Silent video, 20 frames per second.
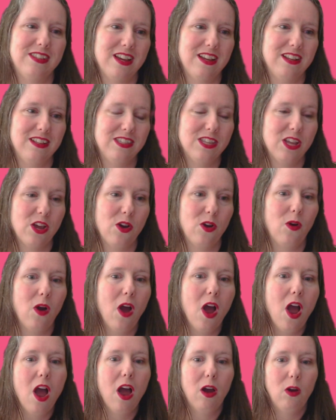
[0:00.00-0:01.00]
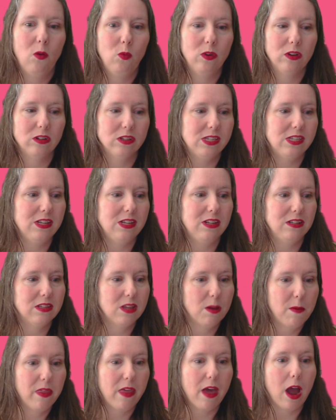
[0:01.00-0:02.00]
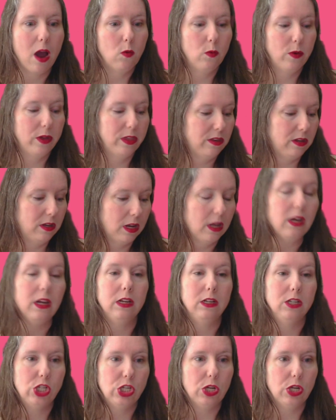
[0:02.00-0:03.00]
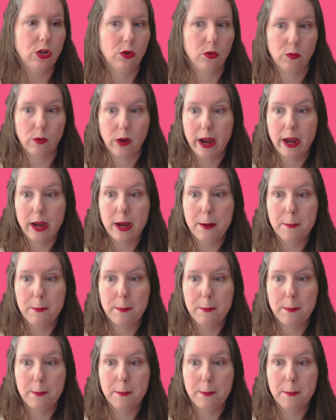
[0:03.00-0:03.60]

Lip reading: And so we're seeing some of that with knitting too, right?